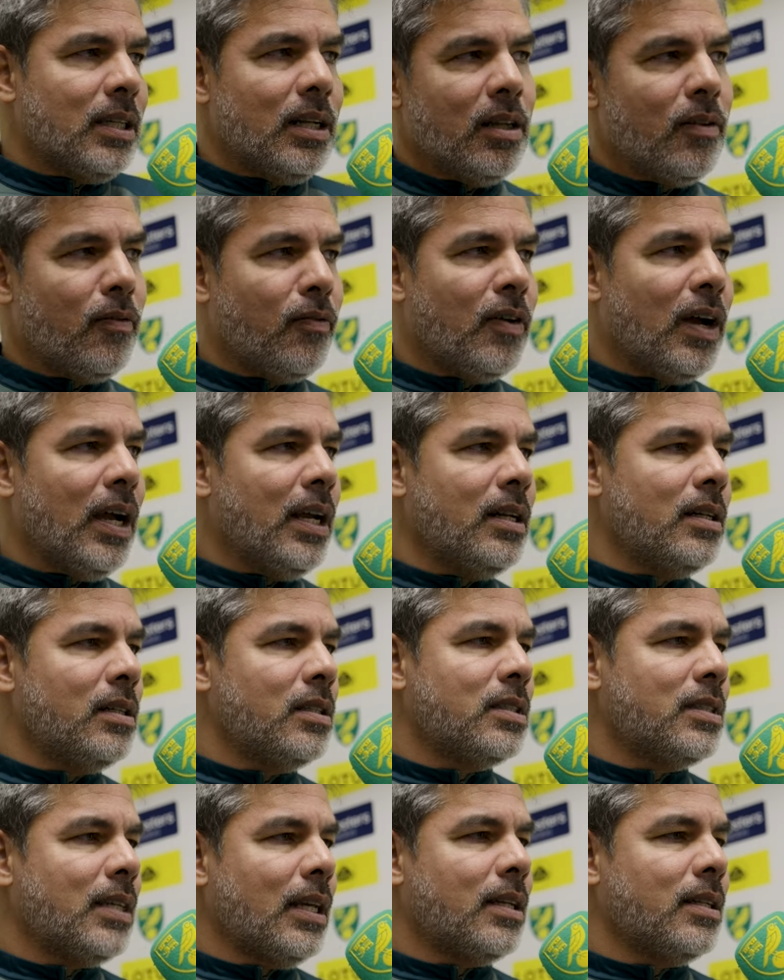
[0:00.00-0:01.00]
till the
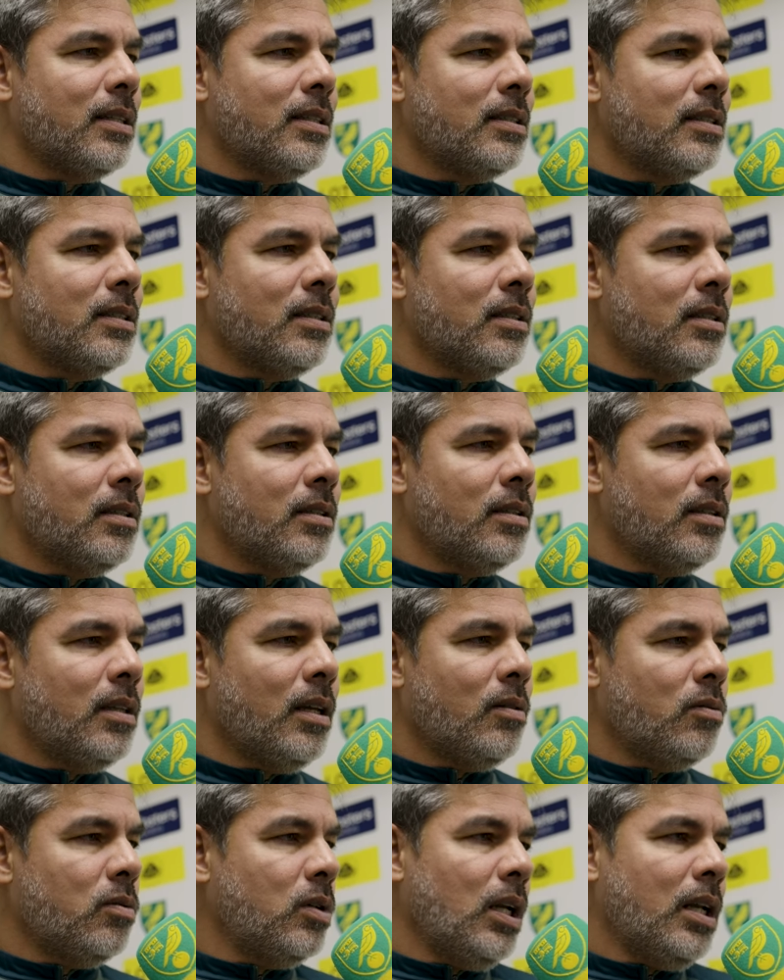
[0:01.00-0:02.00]
final second.
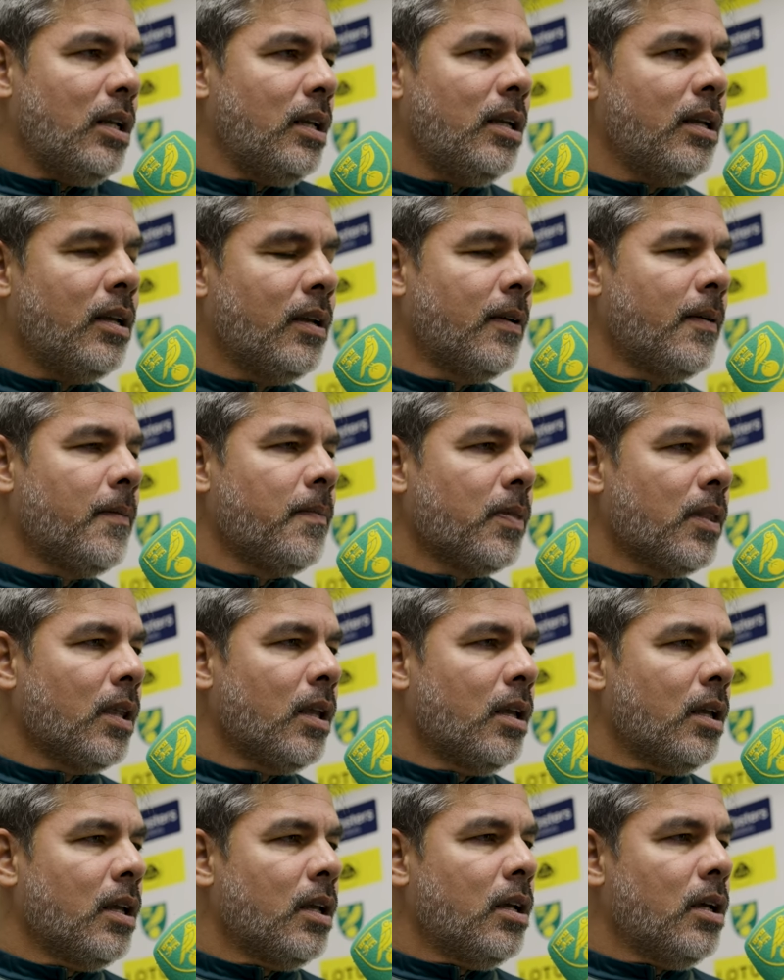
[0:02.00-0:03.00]
They really
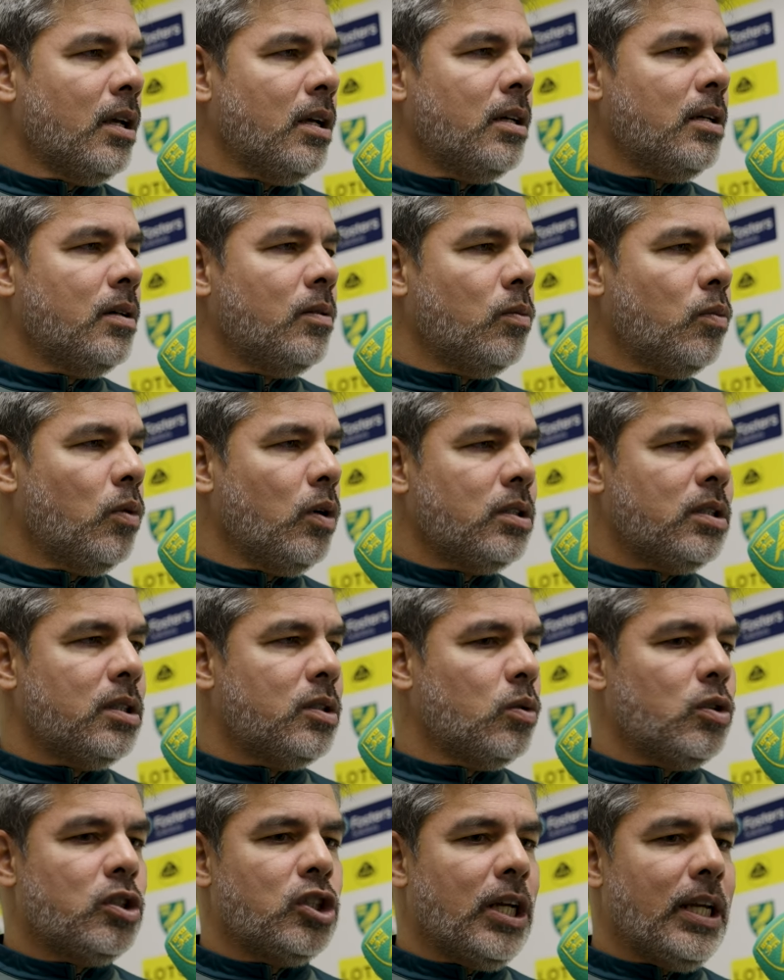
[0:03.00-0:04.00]

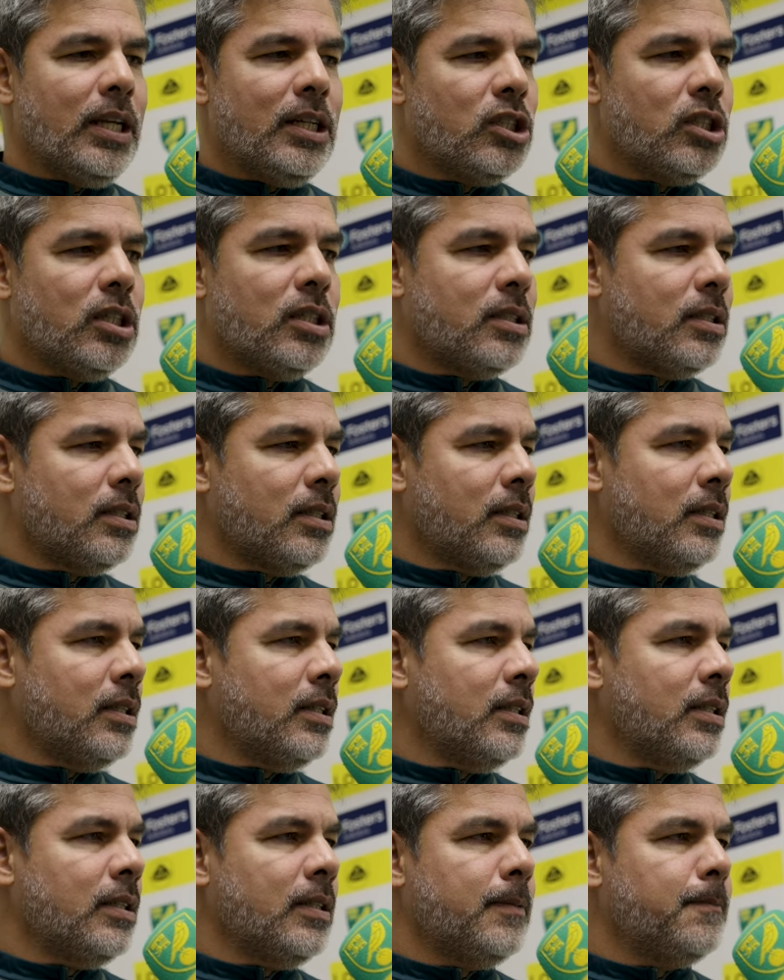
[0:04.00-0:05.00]
wanted to change it.
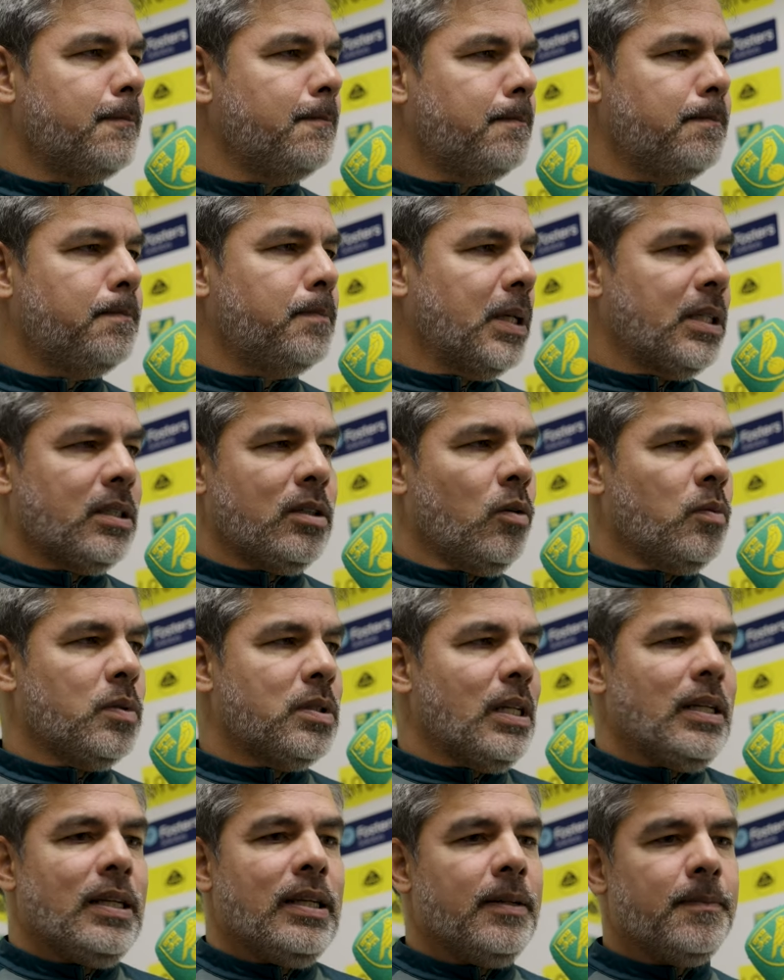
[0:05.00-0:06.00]
But
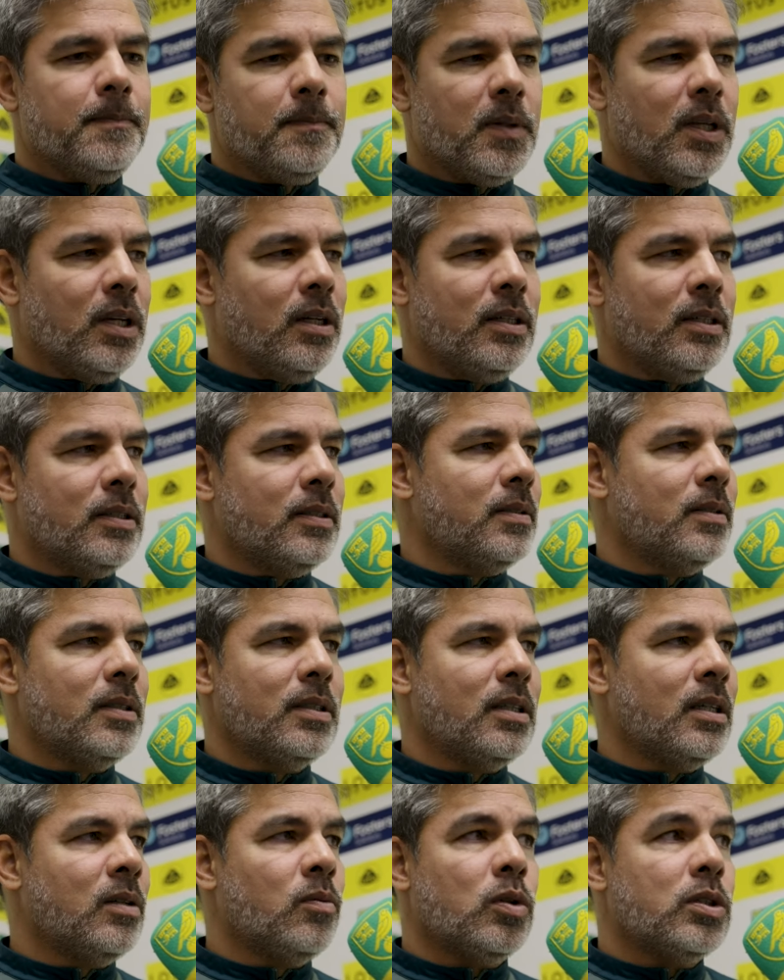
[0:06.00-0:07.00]
obviously
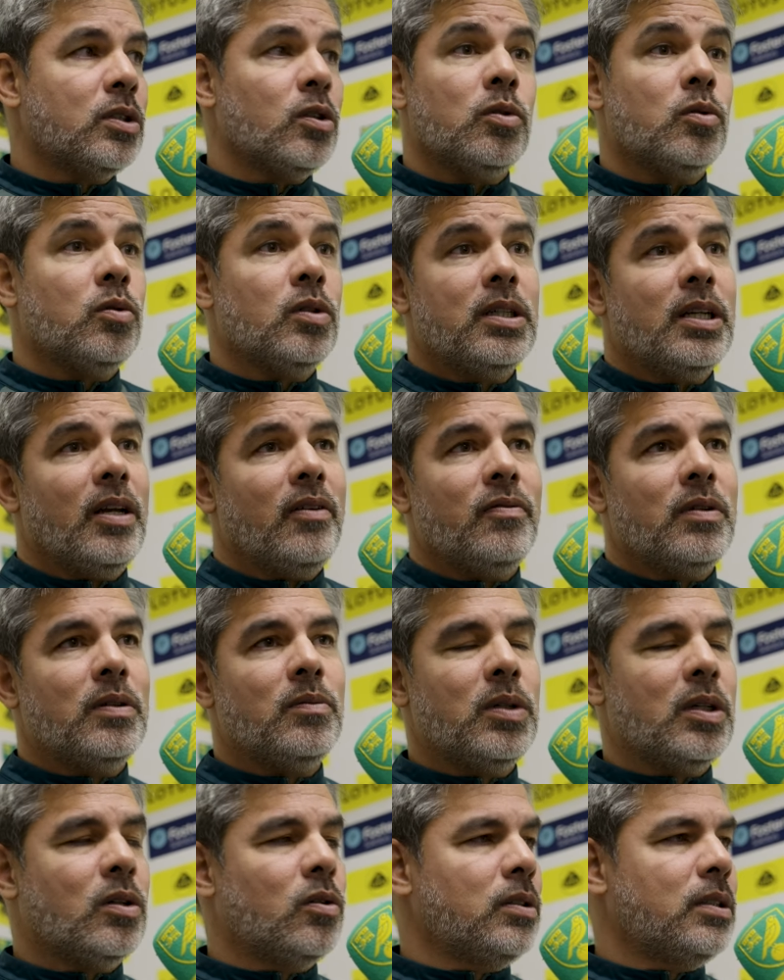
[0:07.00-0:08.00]
it was not good enough,
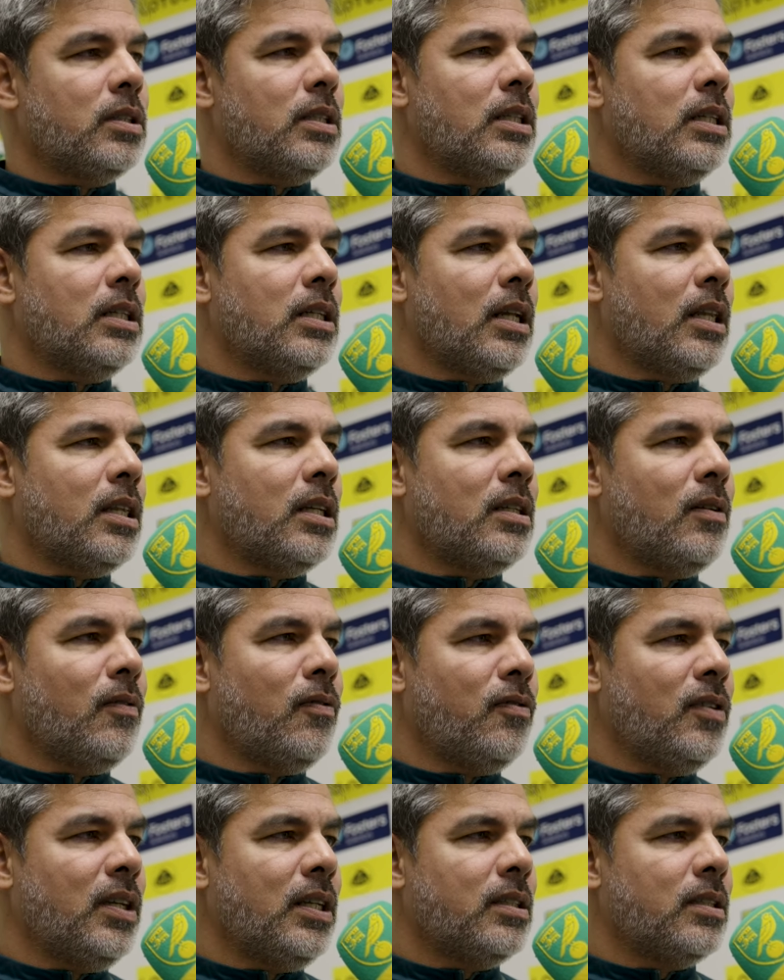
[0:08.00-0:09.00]
and we conceded another
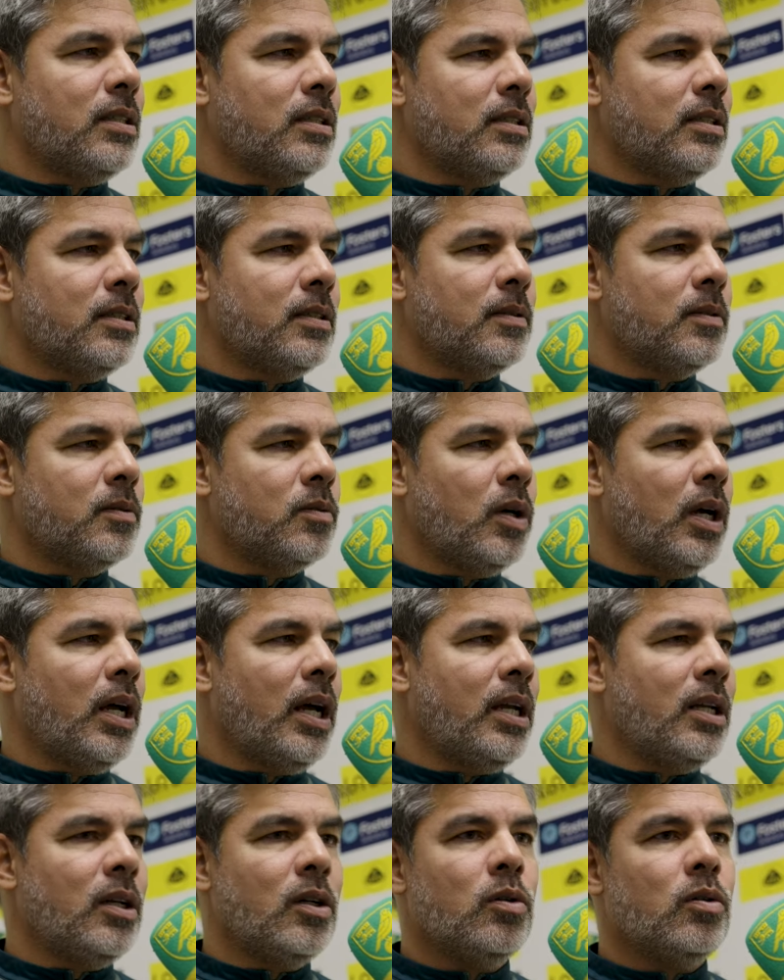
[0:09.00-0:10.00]
defeat where
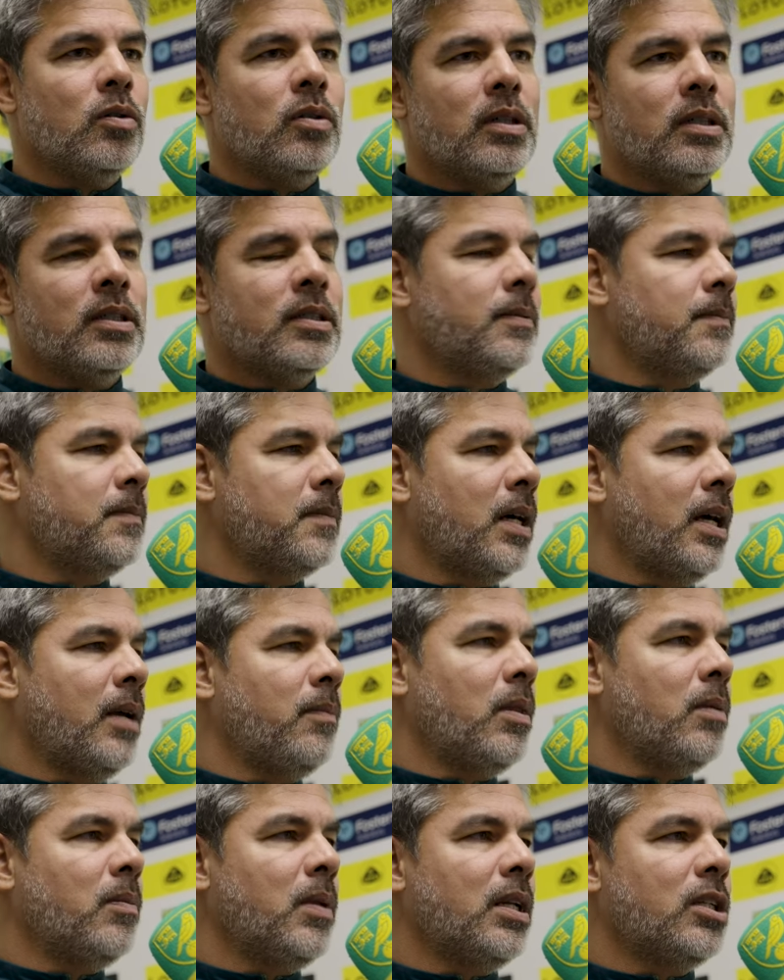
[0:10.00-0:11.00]
I know
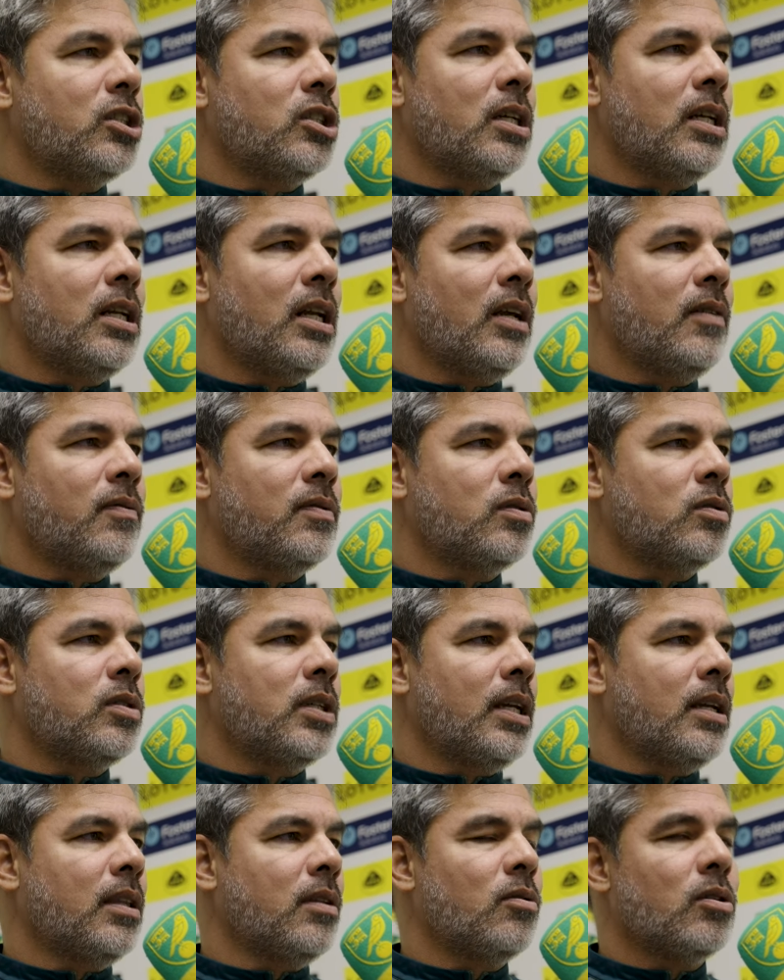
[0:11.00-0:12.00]
I'm the manager and I have to
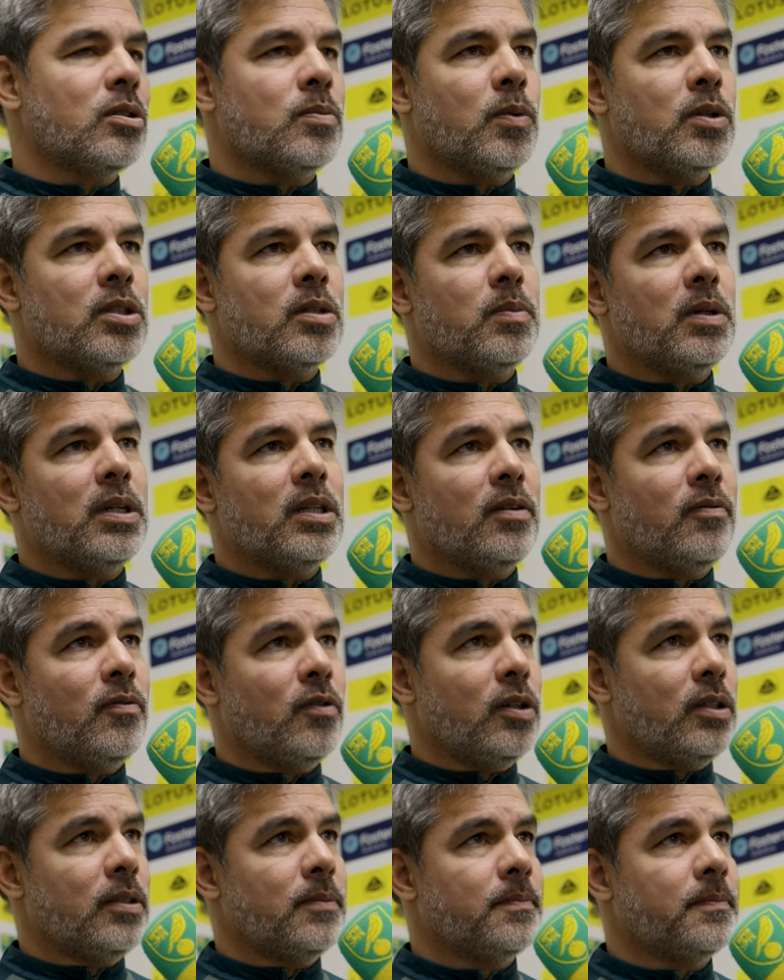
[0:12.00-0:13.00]
take the responsibility
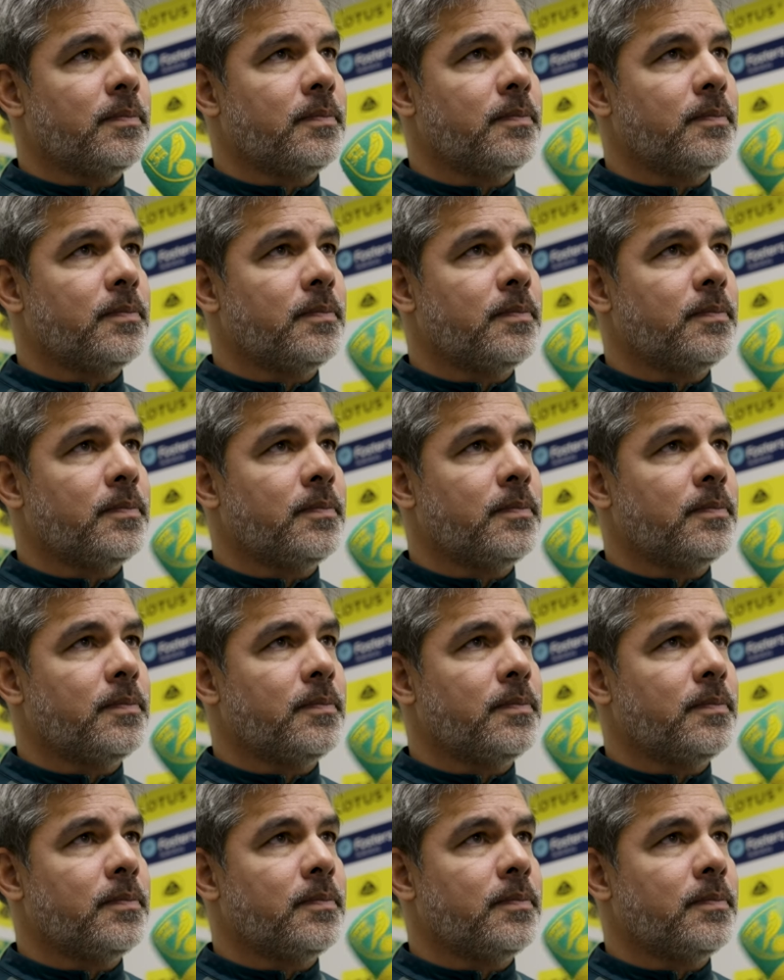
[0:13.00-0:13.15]
for it.